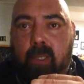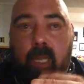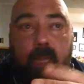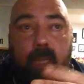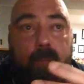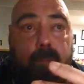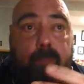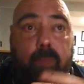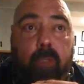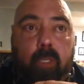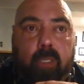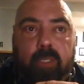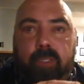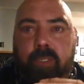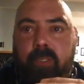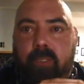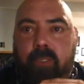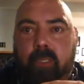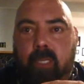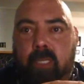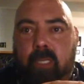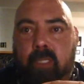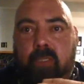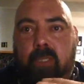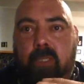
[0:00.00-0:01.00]
And push
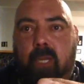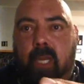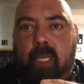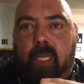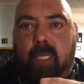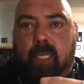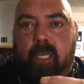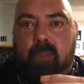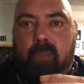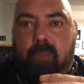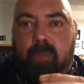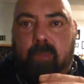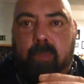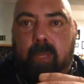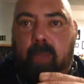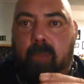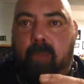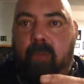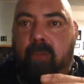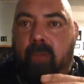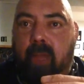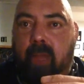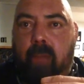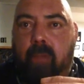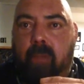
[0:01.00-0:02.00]
and try and get some
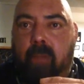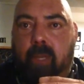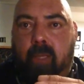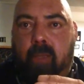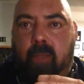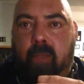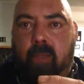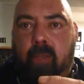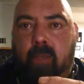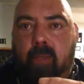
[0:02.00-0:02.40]
numbers that way.